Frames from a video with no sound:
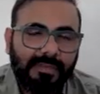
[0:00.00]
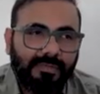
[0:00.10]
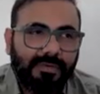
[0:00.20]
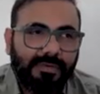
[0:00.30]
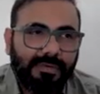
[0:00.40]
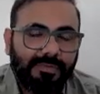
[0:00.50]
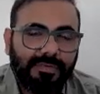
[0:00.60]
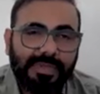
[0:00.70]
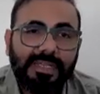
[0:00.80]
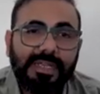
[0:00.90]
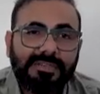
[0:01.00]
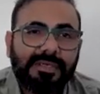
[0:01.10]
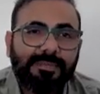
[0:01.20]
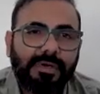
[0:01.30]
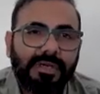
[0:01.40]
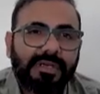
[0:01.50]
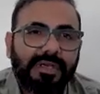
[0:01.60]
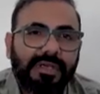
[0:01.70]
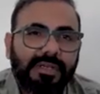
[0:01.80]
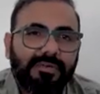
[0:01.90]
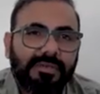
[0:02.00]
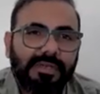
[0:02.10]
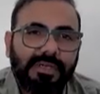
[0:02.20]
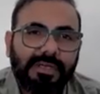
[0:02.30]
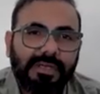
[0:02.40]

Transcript: So yeah, that's our product right now.